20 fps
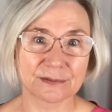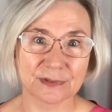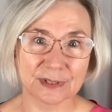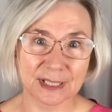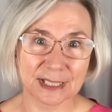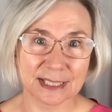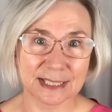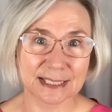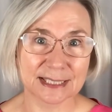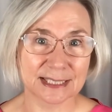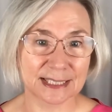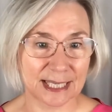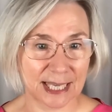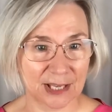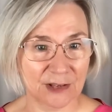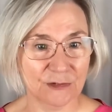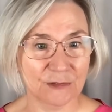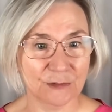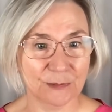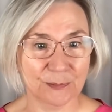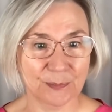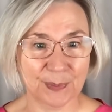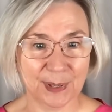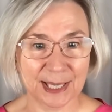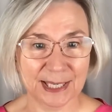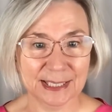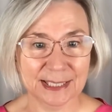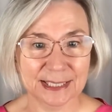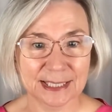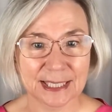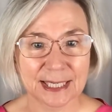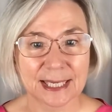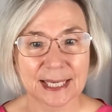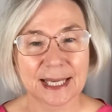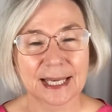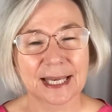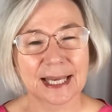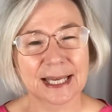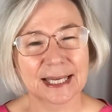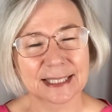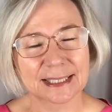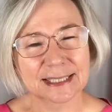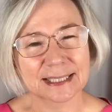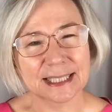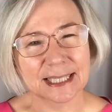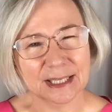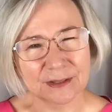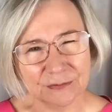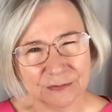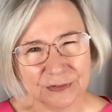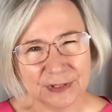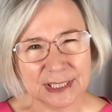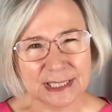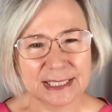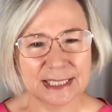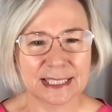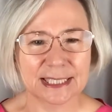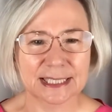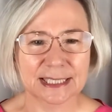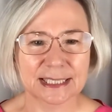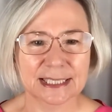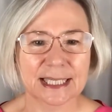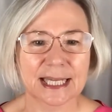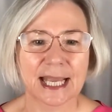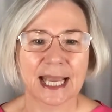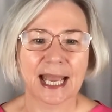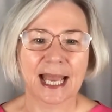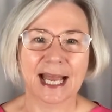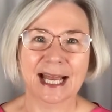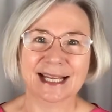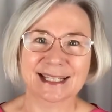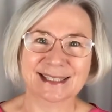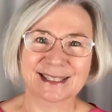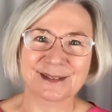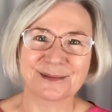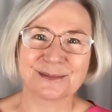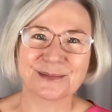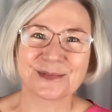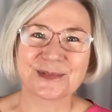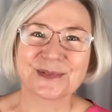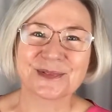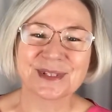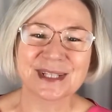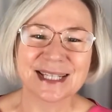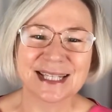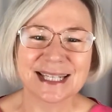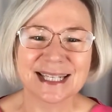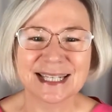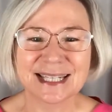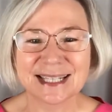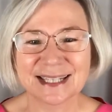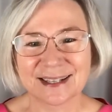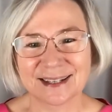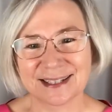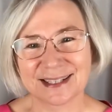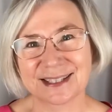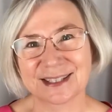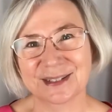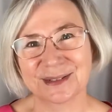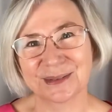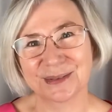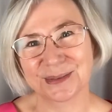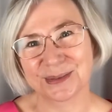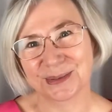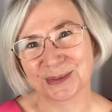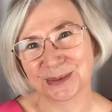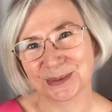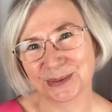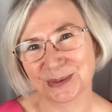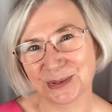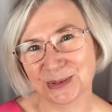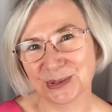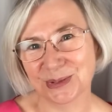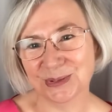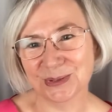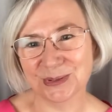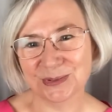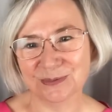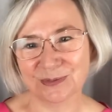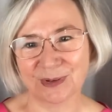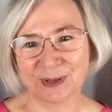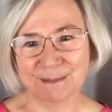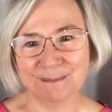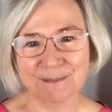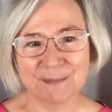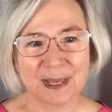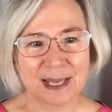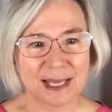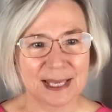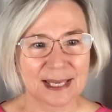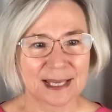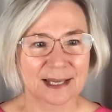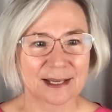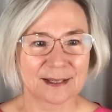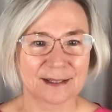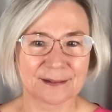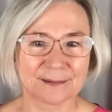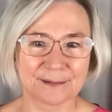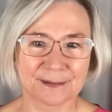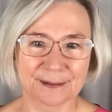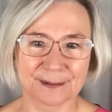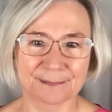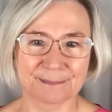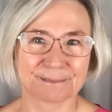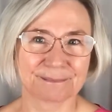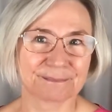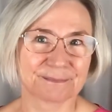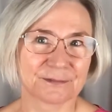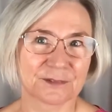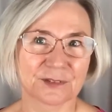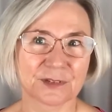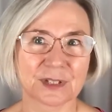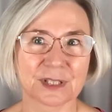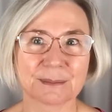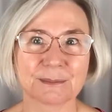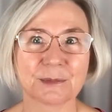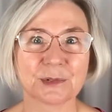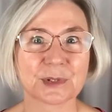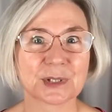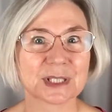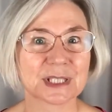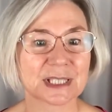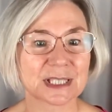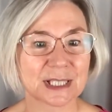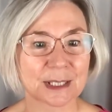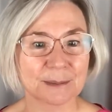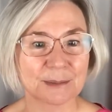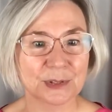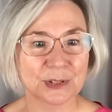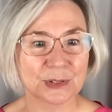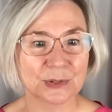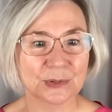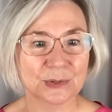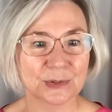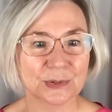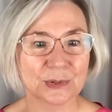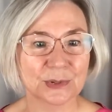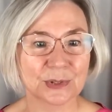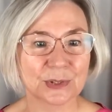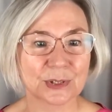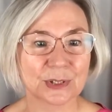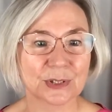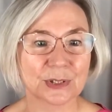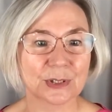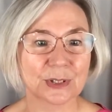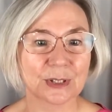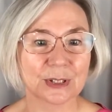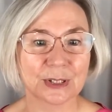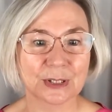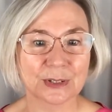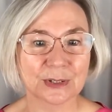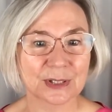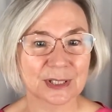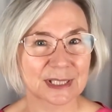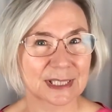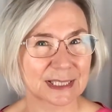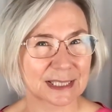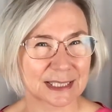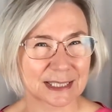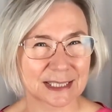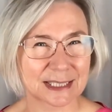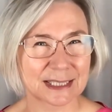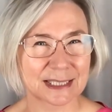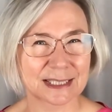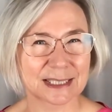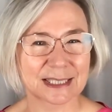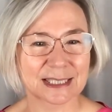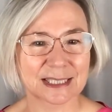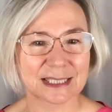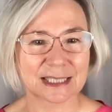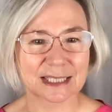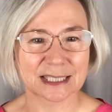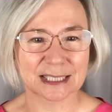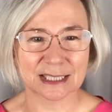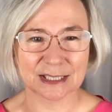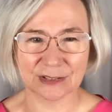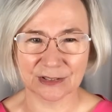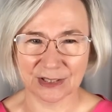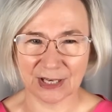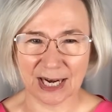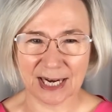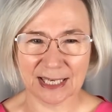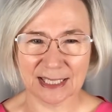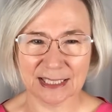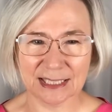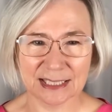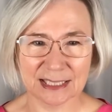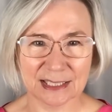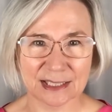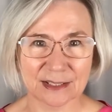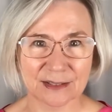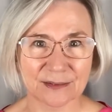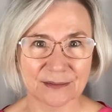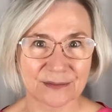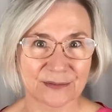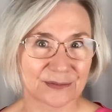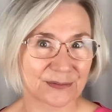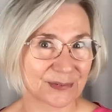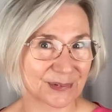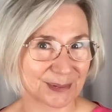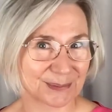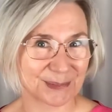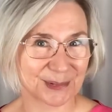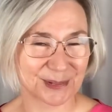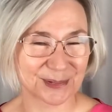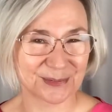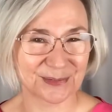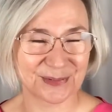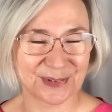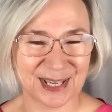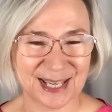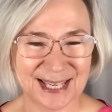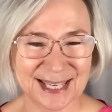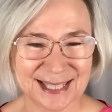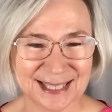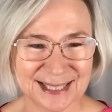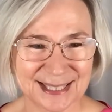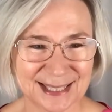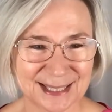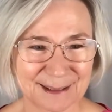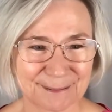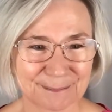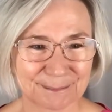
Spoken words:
really safe bet, and every season has some really nice neutrals to choose from for a more subdued look that doesn't distract from your face.